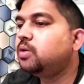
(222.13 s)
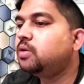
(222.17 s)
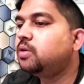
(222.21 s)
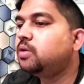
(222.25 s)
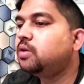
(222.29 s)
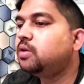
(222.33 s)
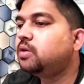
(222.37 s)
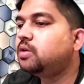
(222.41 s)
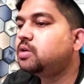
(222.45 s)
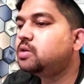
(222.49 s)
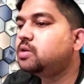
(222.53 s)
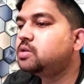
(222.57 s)

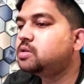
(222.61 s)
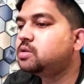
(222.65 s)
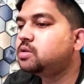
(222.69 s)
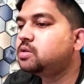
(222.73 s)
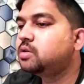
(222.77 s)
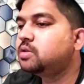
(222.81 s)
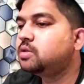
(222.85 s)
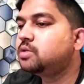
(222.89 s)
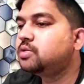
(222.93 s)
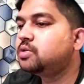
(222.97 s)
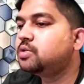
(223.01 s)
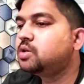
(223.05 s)
molecular
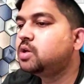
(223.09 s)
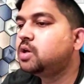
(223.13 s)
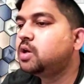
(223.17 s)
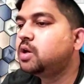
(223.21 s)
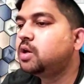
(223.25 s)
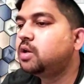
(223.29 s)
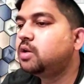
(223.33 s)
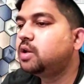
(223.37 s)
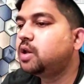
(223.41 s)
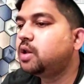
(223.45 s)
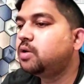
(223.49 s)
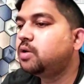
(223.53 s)

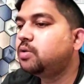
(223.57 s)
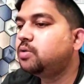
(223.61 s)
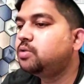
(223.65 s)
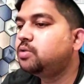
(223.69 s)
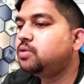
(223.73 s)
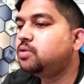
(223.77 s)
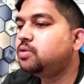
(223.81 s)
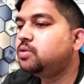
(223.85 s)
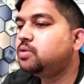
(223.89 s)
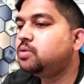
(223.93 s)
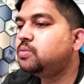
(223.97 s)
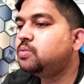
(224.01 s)
crystals,
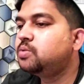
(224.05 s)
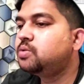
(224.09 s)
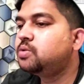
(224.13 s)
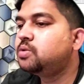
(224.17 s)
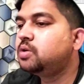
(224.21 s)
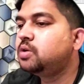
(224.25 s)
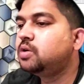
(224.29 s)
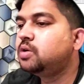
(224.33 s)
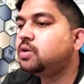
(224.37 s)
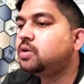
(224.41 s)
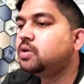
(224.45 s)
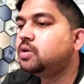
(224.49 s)

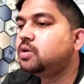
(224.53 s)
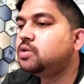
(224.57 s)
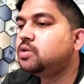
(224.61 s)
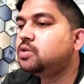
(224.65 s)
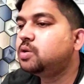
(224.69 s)
nanotubes.